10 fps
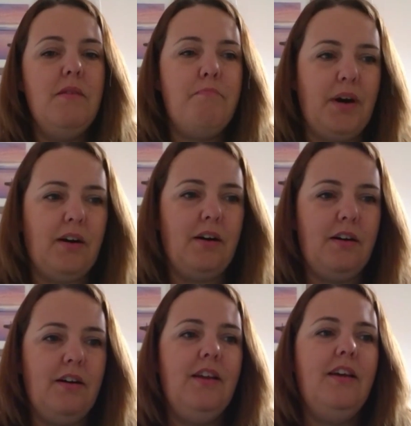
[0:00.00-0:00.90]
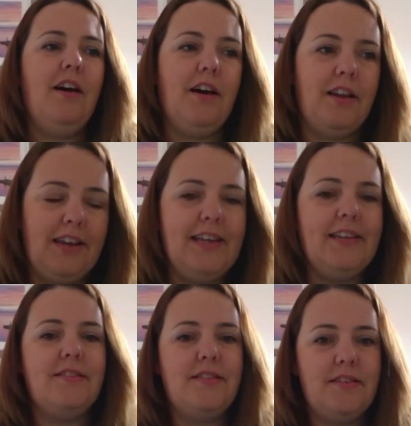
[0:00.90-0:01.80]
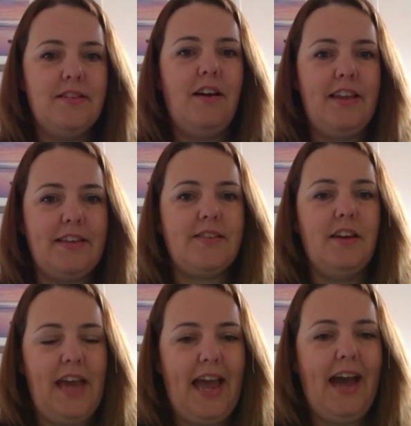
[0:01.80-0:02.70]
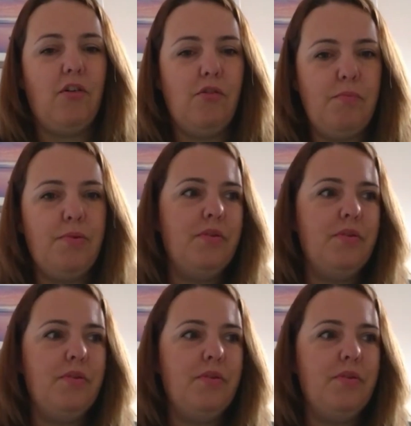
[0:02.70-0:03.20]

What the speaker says: but at least it's going to help